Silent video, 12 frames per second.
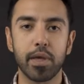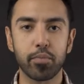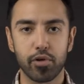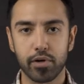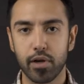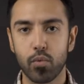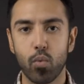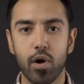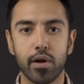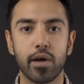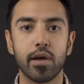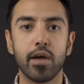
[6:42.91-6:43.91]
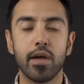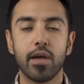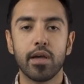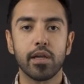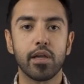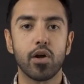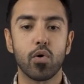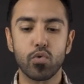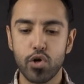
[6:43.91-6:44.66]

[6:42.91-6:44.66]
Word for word: People are going to want to, you know,